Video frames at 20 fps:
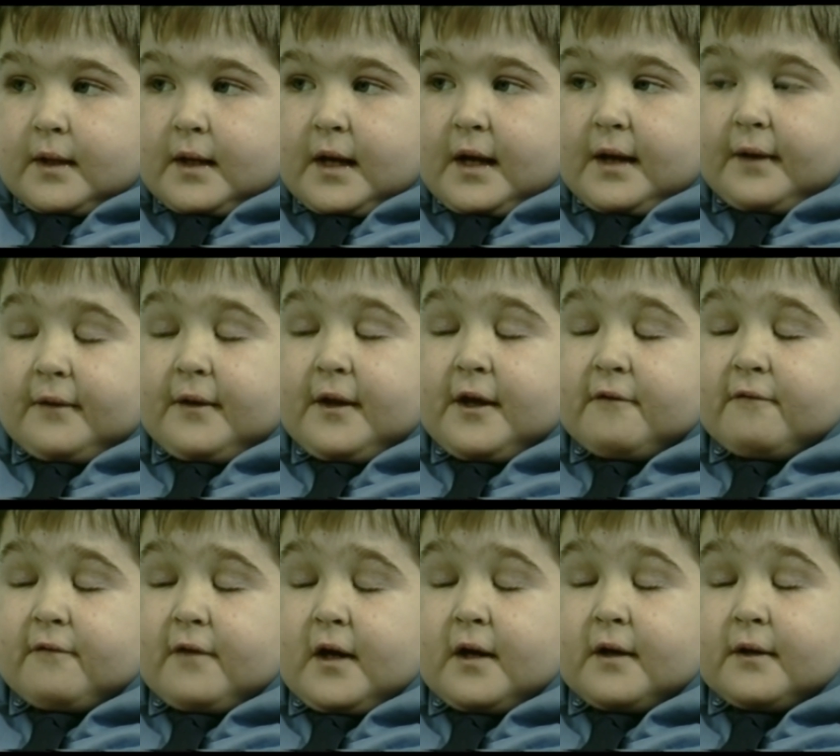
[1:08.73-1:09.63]
And they
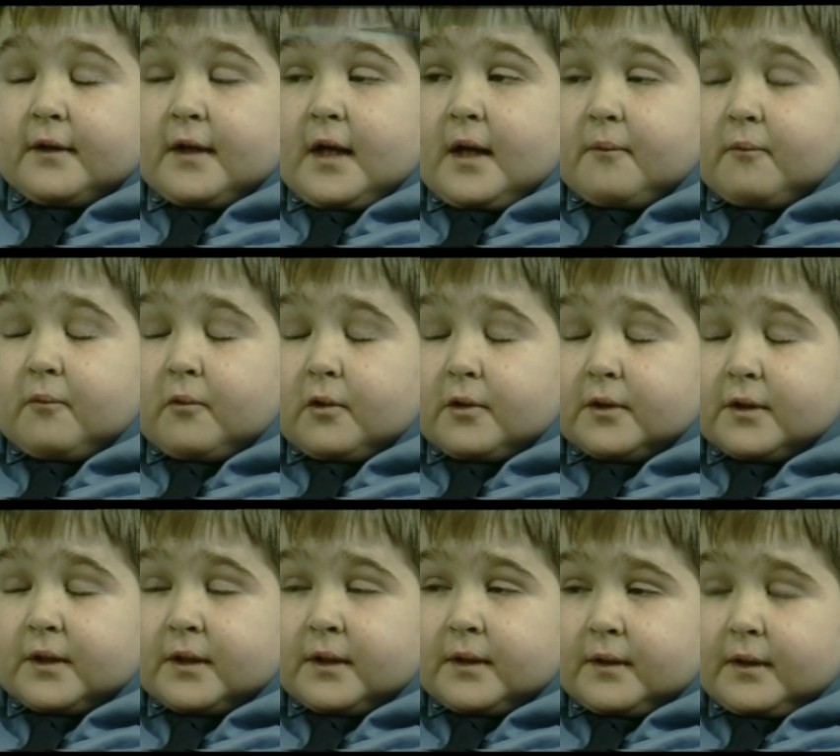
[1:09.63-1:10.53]
found that
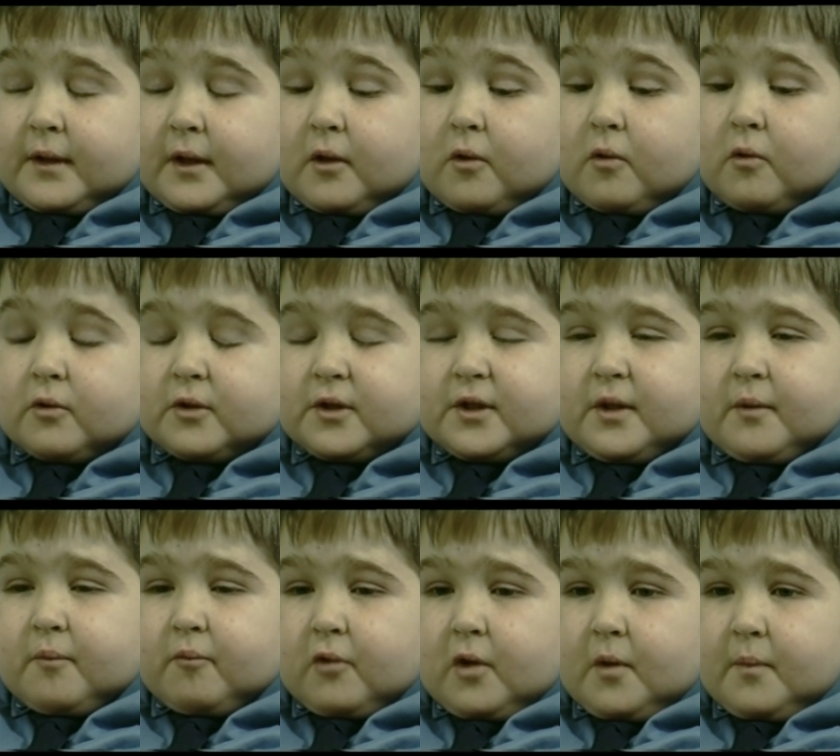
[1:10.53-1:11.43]
was the cause of the
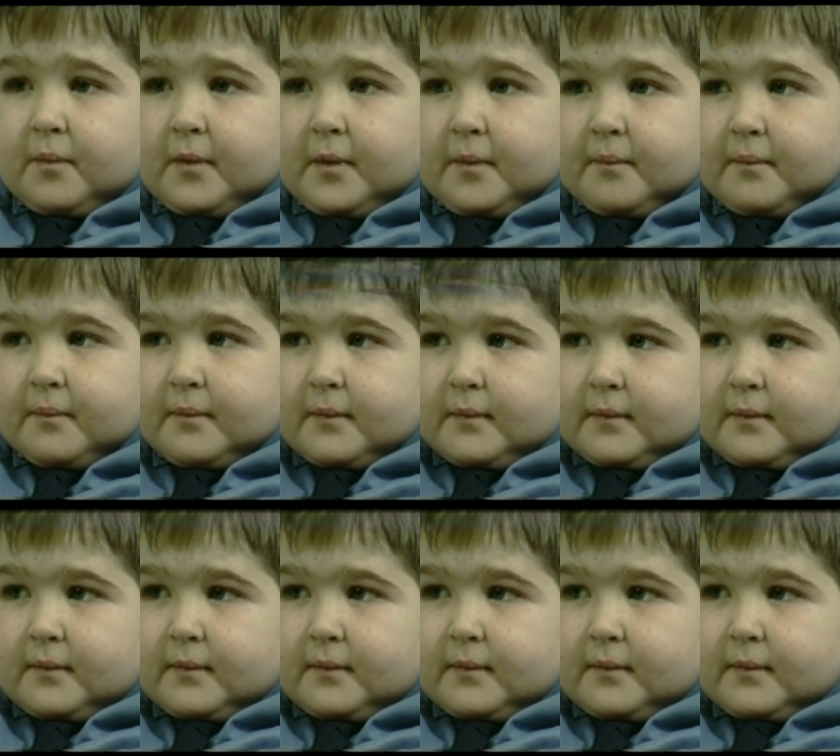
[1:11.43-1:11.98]
problem.